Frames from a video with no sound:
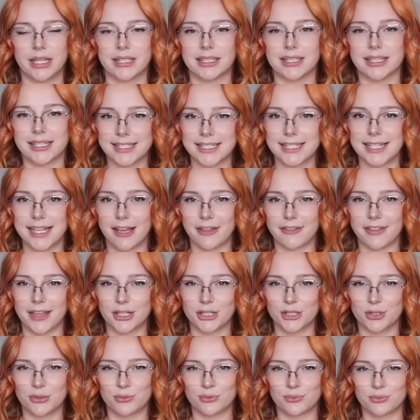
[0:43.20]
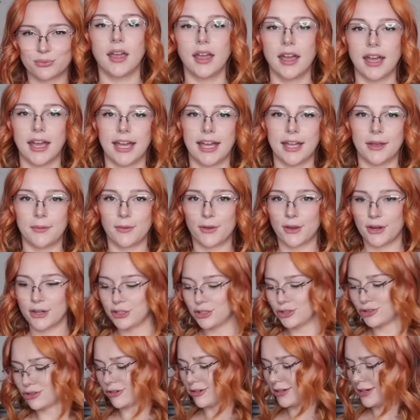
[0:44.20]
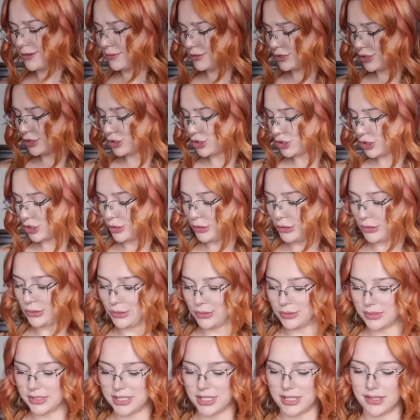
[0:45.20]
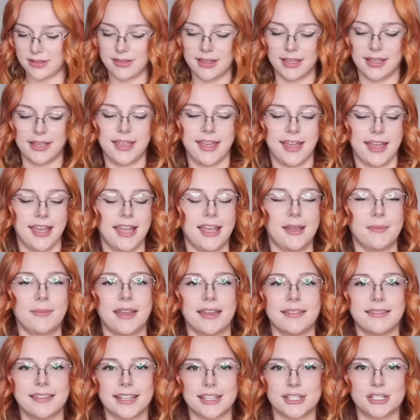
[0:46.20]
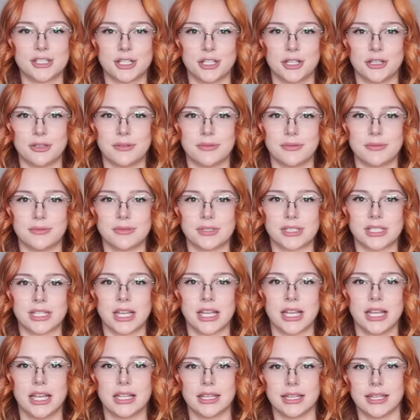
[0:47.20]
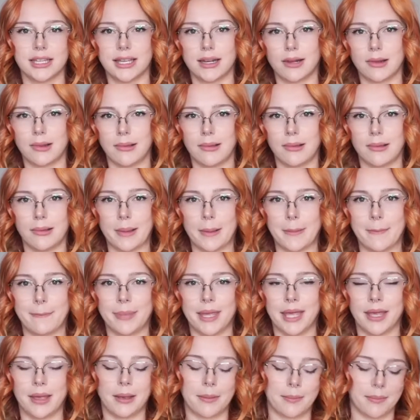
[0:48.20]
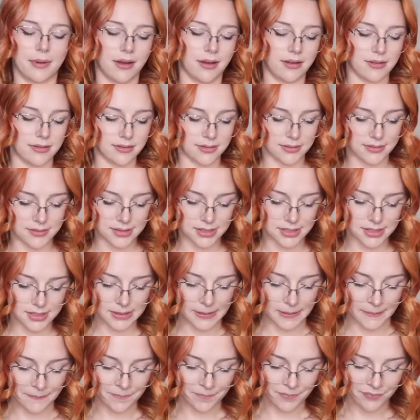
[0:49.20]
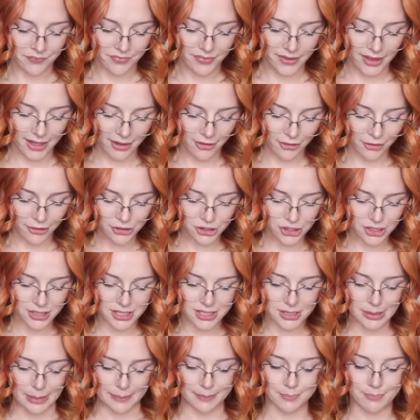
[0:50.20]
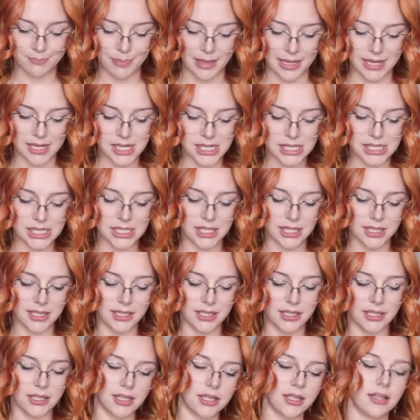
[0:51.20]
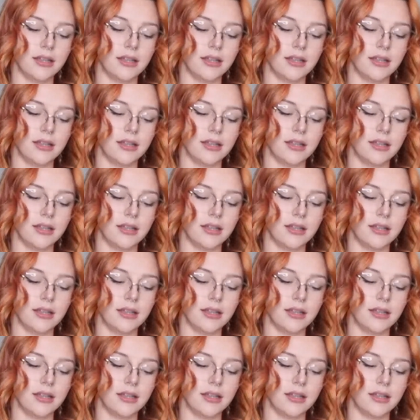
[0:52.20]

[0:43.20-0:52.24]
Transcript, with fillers: let's see how they do. All right, we're gonna start out with the shoes. They came in this cute little pink box. They are just basic